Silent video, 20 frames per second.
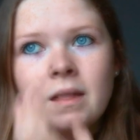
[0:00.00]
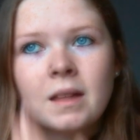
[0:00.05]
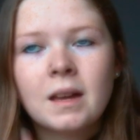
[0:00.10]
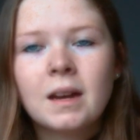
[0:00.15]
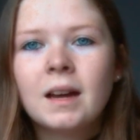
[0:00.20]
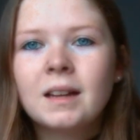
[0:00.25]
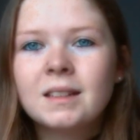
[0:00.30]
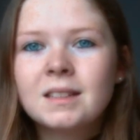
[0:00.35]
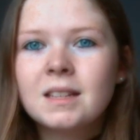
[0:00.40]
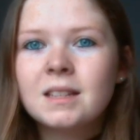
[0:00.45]
then
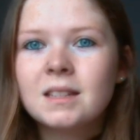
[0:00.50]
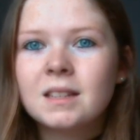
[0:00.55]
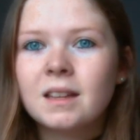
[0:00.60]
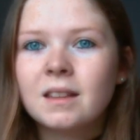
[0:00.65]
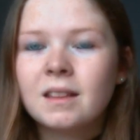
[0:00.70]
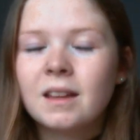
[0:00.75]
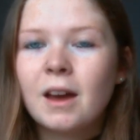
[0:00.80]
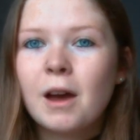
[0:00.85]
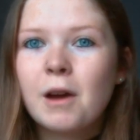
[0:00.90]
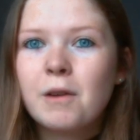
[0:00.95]
had to
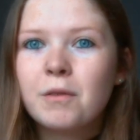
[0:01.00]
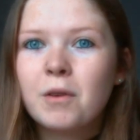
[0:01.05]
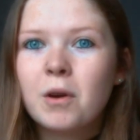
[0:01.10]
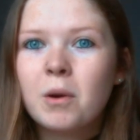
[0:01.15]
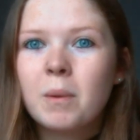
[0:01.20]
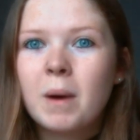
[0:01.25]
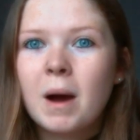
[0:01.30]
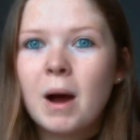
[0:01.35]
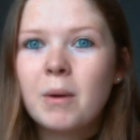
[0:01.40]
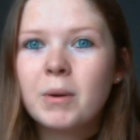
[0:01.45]
sit there for a
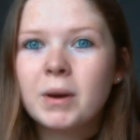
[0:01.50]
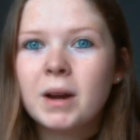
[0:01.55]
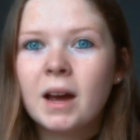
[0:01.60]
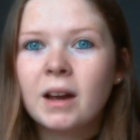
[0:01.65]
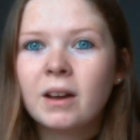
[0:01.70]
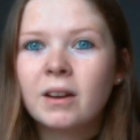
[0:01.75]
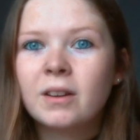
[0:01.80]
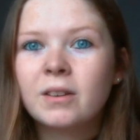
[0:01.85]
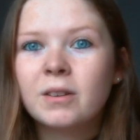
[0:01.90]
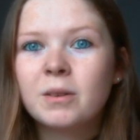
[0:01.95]
while when I
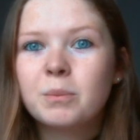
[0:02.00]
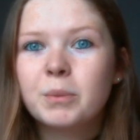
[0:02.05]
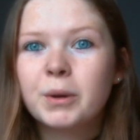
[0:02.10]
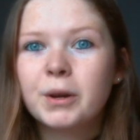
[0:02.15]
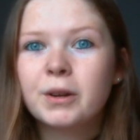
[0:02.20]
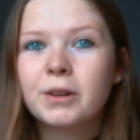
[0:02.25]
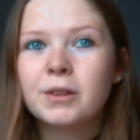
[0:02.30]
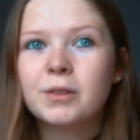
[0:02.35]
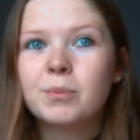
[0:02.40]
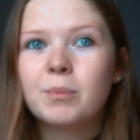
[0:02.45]
got it done
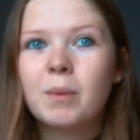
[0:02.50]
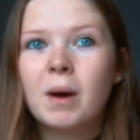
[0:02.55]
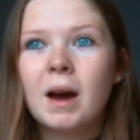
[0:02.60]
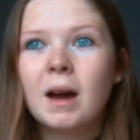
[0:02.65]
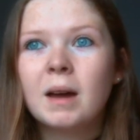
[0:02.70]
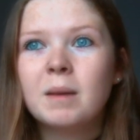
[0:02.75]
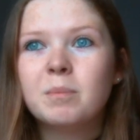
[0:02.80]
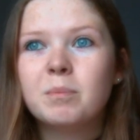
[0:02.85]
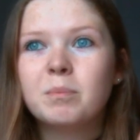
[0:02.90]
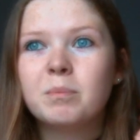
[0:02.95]
because
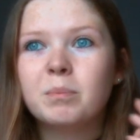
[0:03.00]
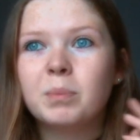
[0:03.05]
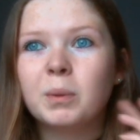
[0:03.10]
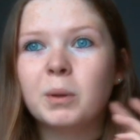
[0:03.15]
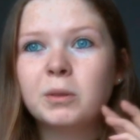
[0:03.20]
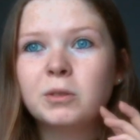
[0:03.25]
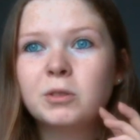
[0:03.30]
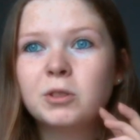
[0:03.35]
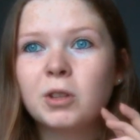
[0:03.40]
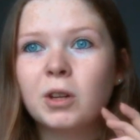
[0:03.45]
my
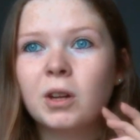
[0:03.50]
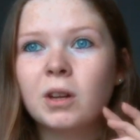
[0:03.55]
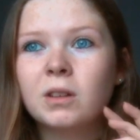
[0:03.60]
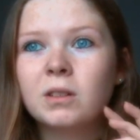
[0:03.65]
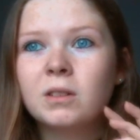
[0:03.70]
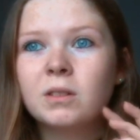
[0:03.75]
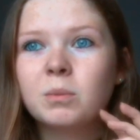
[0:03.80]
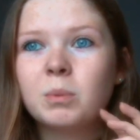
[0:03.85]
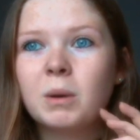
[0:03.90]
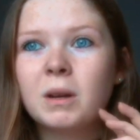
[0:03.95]
blood
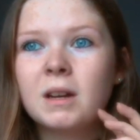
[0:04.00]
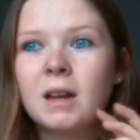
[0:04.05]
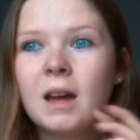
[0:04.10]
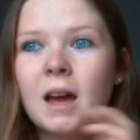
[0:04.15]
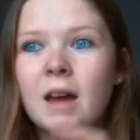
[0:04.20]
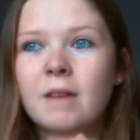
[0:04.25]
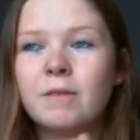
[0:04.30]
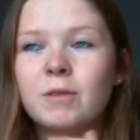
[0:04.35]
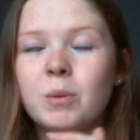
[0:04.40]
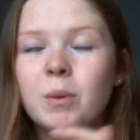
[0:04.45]
sugars went
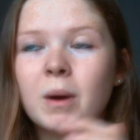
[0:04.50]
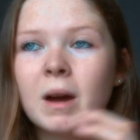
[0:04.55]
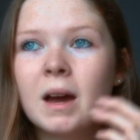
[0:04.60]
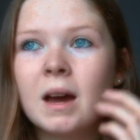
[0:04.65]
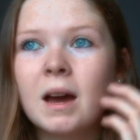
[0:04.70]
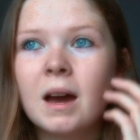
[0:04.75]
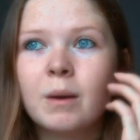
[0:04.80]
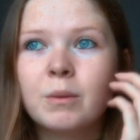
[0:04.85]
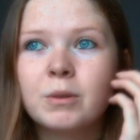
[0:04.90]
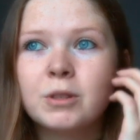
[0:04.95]
everywhere.
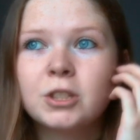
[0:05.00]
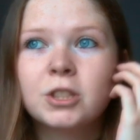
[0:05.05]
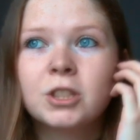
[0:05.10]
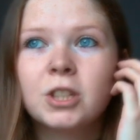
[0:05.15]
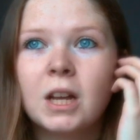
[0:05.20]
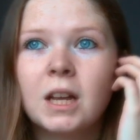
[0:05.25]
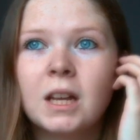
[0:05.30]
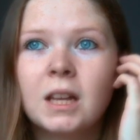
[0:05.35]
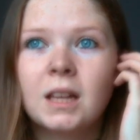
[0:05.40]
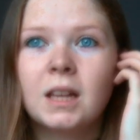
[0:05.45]
I was
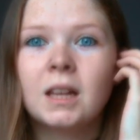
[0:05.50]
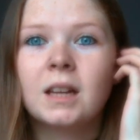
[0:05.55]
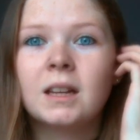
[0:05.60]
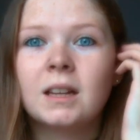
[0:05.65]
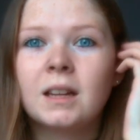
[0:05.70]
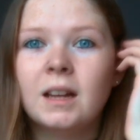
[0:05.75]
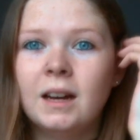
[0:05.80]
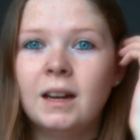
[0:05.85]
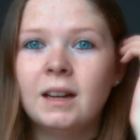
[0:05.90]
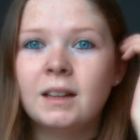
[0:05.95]

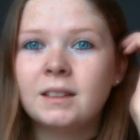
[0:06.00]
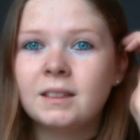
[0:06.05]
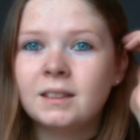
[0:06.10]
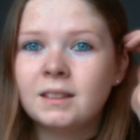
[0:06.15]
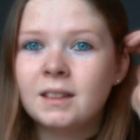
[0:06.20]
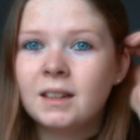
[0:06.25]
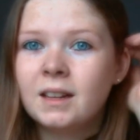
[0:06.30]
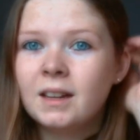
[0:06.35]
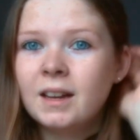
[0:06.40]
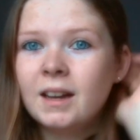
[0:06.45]
shaking,
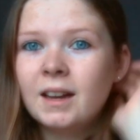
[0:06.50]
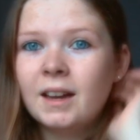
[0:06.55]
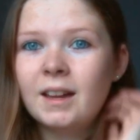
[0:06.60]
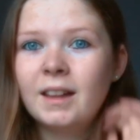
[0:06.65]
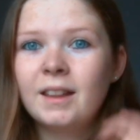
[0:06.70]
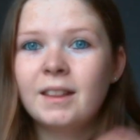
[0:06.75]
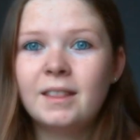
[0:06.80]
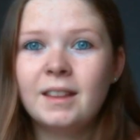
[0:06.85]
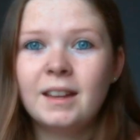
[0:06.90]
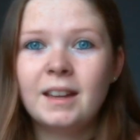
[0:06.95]
and
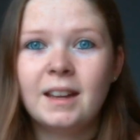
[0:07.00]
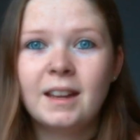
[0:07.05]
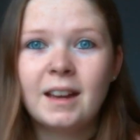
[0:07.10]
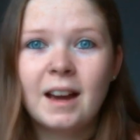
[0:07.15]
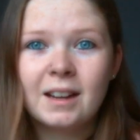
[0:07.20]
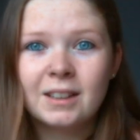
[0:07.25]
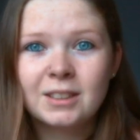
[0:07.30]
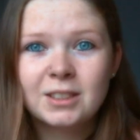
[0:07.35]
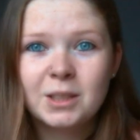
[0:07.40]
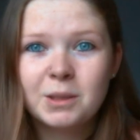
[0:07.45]
they
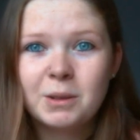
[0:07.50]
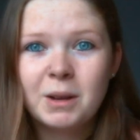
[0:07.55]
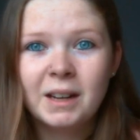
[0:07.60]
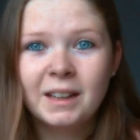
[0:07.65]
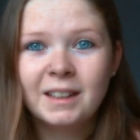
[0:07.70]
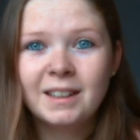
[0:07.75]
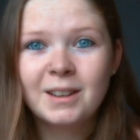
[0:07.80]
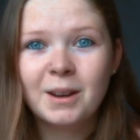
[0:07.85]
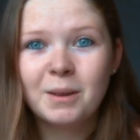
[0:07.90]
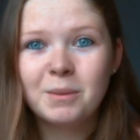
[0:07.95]
actually
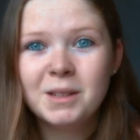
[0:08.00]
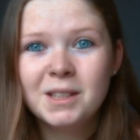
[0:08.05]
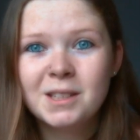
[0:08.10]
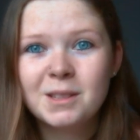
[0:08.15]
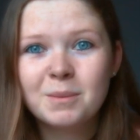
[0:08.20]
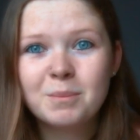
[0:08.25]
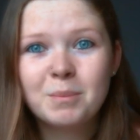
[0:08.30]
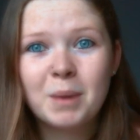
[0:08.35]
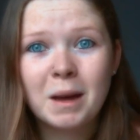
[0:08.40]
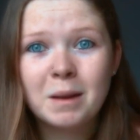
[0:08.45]
went and got me
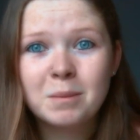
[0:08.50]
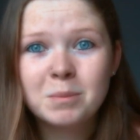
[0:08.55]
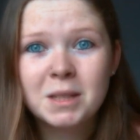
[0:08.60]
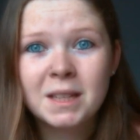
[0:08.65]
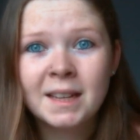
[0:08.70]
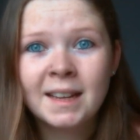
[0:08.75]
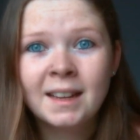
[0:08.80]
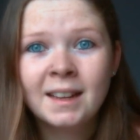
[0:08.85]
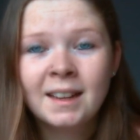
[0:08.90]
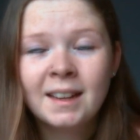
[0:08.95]
some
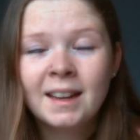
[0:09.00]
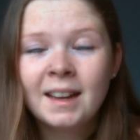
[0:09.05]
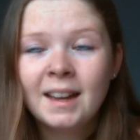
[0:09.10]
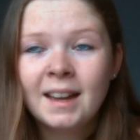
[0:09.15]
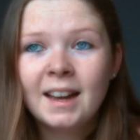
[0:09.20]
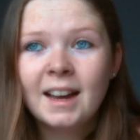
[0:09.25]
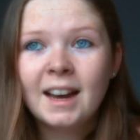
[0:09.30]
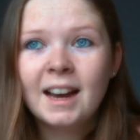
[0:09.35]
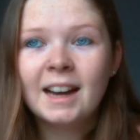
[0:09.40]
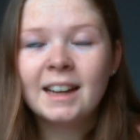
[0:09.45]
Pepsi,
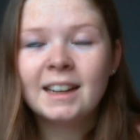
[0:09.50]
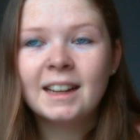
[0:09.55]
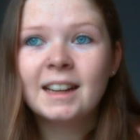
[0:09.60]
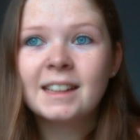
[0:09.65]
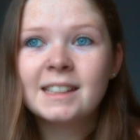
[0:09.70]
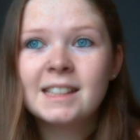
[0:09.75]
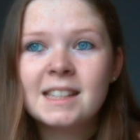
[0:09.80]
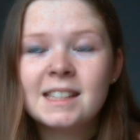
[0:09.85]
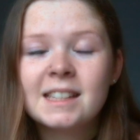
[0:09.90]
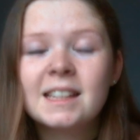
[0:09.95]
and I
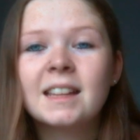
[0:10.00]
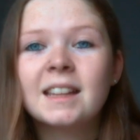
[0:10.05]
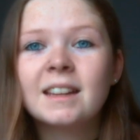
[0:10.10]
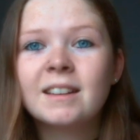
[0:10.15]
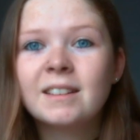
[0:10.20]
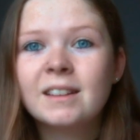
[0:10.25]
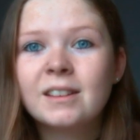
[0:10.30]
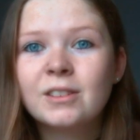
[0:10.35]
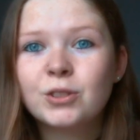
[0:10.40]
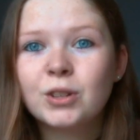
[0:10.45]
had to sit
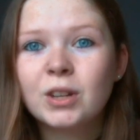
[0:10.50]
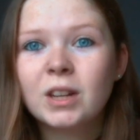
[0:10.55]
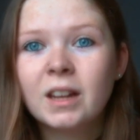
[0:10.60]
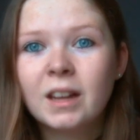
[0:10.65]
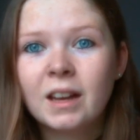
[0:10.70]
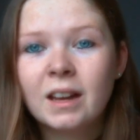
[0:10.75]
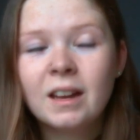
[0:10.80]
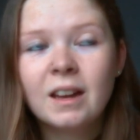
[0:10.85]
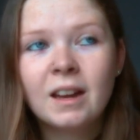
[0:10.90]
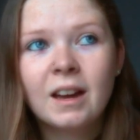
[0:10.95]
there and
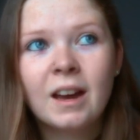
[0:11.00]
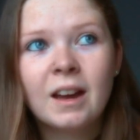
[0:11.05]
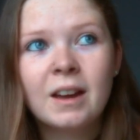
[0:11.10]
drink it.